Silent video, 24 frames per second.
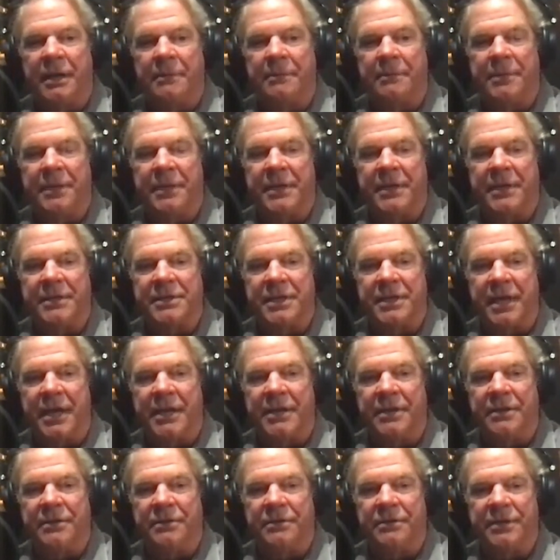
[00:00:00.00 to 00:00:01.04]
because I
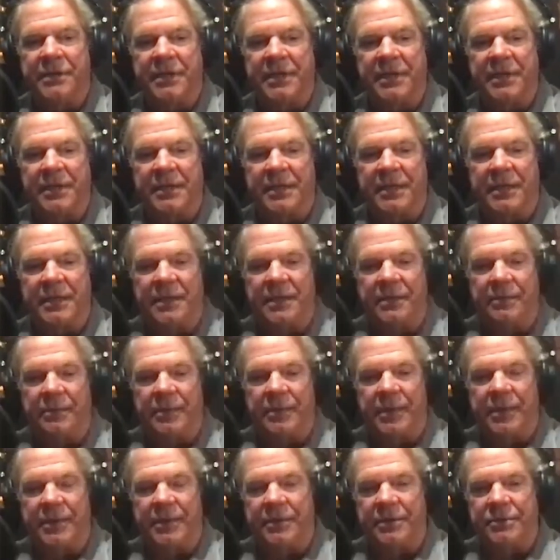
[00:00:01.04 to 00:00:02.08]
do think,
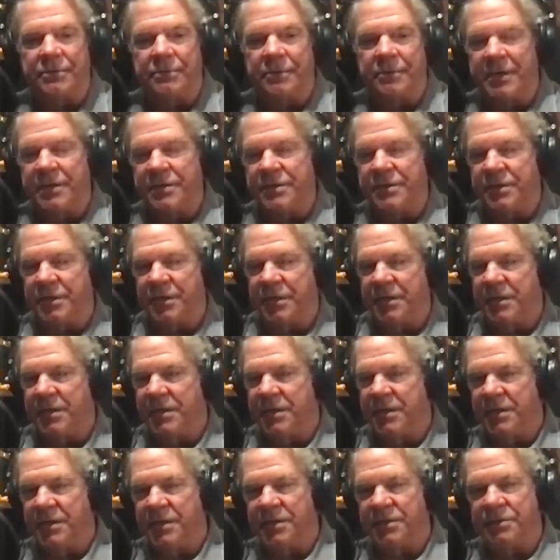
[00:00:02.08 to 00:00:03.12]
whether it's raising
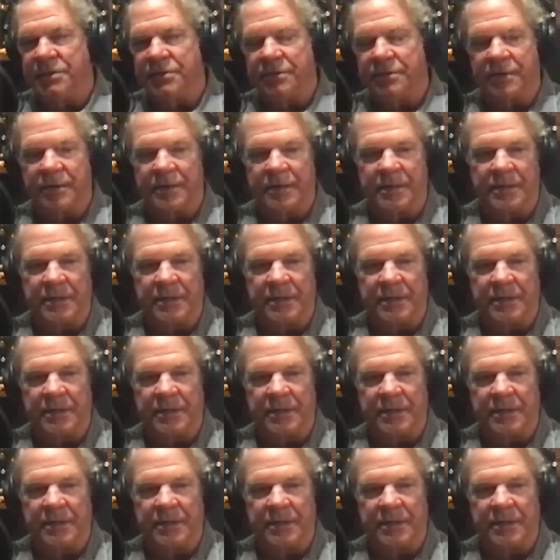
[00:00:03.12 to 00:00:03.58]
kids or,